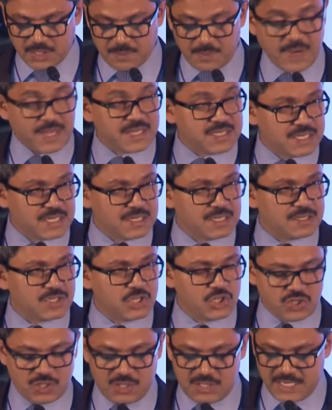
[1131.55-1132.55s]
The Brexit
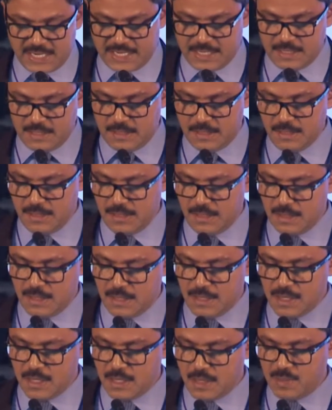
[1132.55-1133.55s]
decision taken
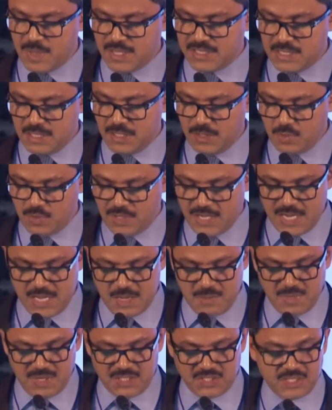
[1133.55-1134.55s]
uh, by the U
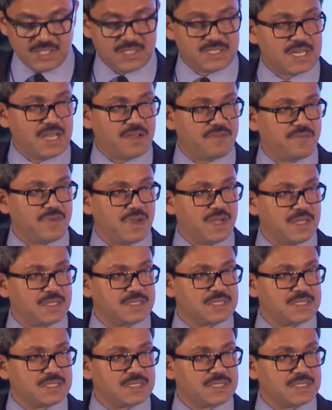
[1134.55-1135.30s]
K may just have uh,